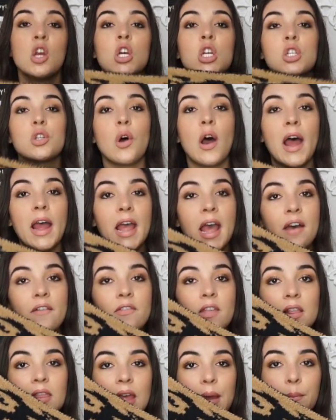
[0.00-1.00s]
So I have
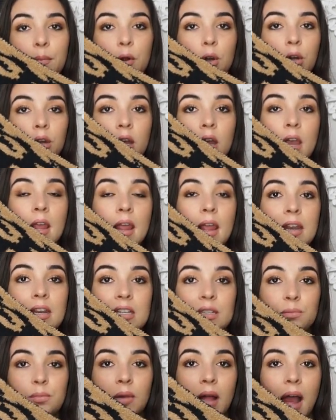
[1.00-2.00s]
the leopard. It
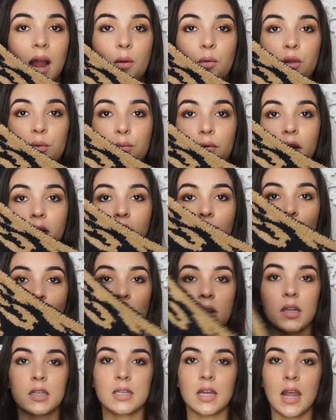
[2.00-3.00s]
is black with brown on
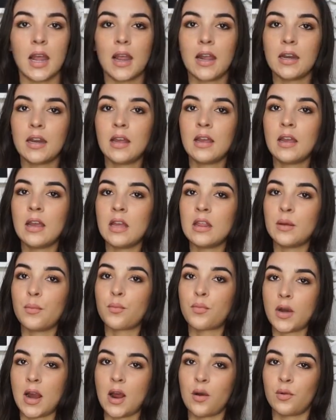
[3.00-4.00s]
one side and then
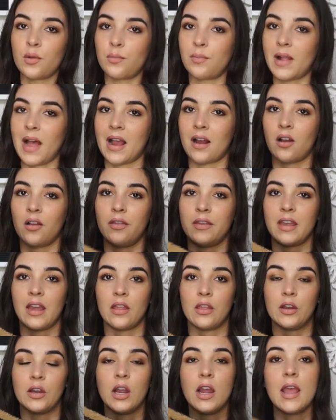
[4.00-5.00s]
brown with black on the
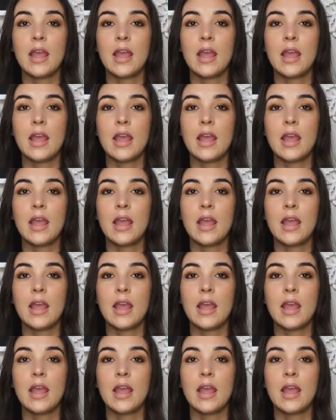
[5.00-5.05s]
other.